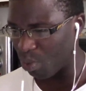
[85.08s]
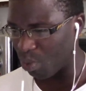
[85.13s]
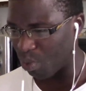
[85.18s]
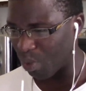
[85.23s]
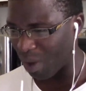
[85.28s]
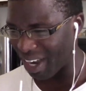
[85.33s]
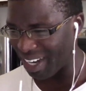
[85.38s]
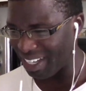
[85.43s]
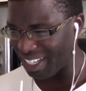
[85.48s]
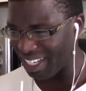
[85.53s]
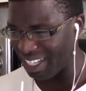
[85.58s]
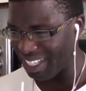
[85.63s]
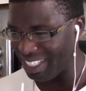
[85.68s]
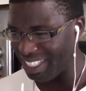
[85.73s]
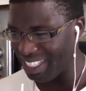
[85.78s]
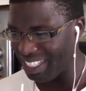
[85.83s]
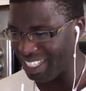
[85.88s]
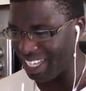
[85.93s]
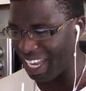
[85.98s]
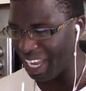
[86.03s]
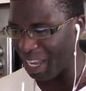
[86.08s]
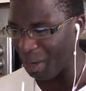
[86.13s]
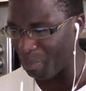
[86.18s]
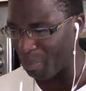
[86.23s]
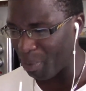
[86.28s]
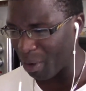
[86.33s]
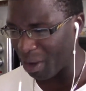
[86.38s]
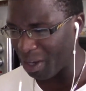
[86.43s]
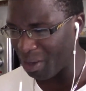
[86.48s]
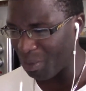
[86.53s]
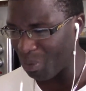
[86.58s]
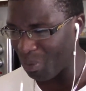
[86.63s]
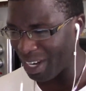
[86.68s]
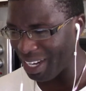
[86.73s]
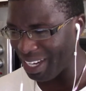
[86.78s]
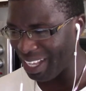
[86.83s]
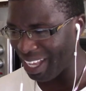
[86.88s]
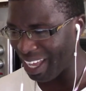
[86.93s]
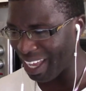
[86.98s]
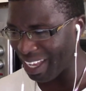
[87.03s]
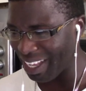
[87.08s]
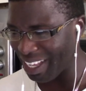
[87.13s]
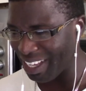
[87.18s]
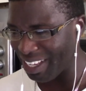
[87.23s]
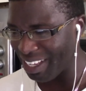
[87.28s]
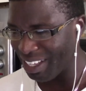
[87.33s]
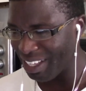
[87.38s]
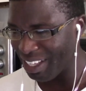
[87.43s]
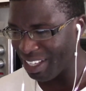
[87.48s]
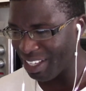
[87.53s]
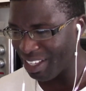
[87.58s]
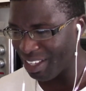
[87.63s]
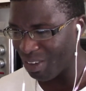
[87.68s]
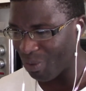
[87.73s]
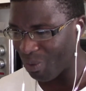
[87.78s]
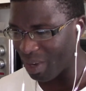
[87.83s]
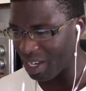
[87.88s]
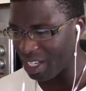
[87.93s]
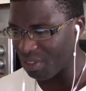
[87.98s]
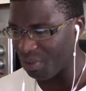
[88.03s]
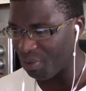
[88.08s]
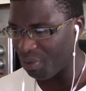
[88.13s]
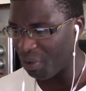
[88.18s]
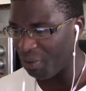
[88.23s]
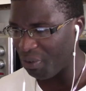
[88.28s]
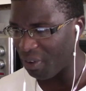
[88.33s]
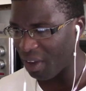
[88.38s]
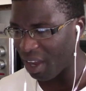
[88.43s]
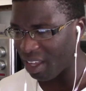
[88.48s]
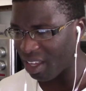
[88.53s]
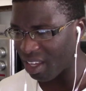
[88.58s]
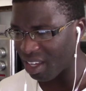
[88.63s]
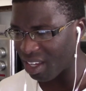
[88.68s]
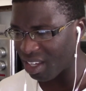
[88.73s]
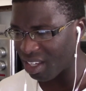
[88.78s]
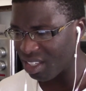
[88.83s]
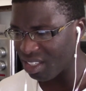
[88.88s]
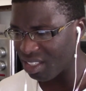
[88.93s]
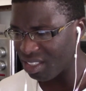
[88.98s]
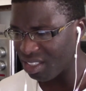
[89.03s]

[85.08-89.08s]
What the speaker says: What the skateboard? What the heck? What is Free Fire?